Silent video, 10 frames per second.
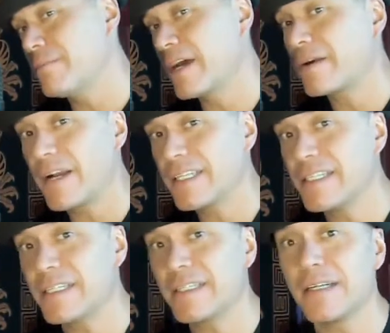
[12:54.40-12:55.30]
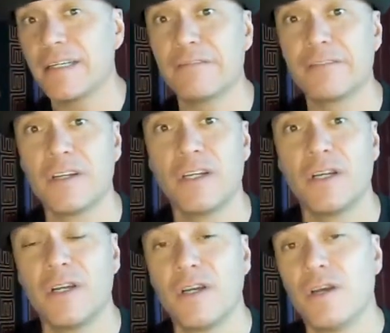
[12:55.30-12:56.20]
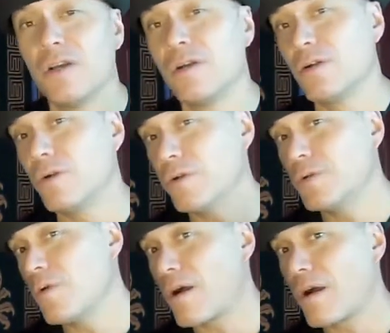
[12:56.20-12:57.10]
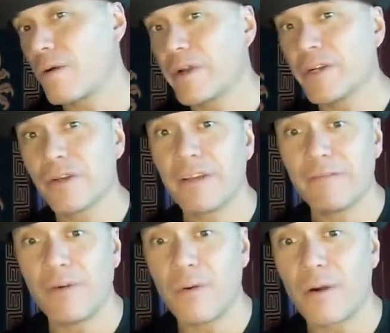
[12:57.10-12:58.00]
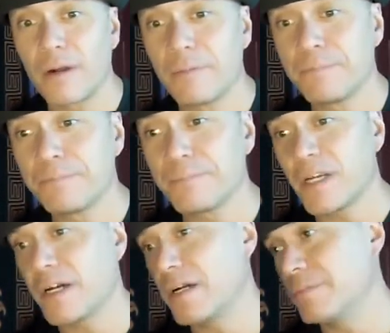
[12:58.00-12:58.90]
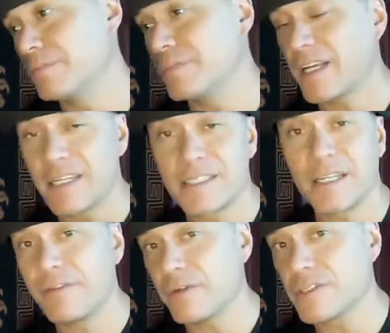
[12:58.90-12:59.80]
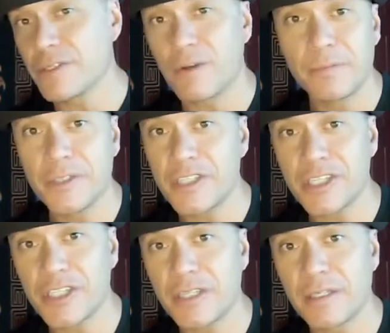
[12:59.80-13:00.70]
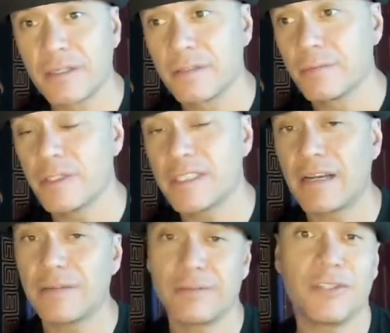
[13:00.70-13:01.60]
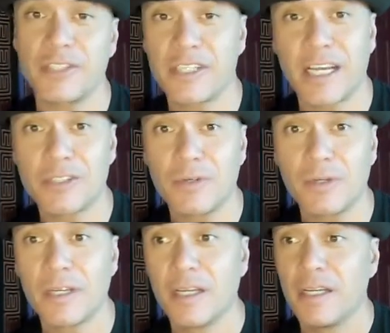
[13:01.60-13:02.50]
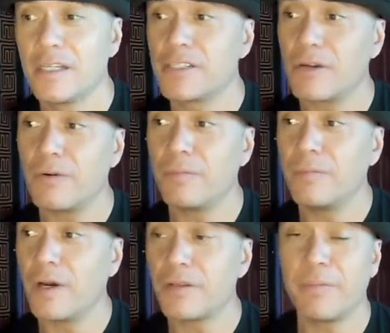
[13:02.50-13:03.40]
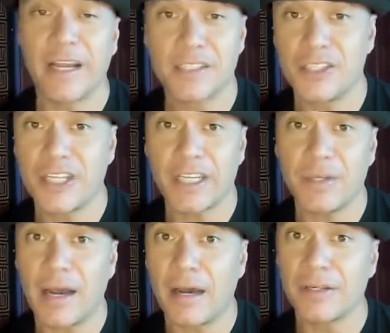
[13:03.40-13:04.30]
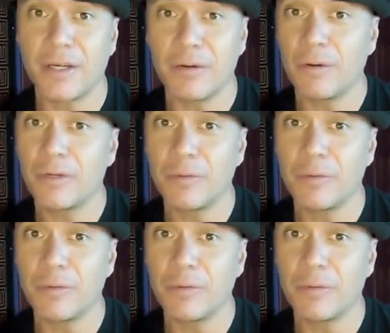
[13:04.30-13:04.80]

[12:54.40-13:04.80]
a better idea of who you are, what you're looking for. Like I said, if you're a solo musician, put down your schedule so other bands can check you out and go, well,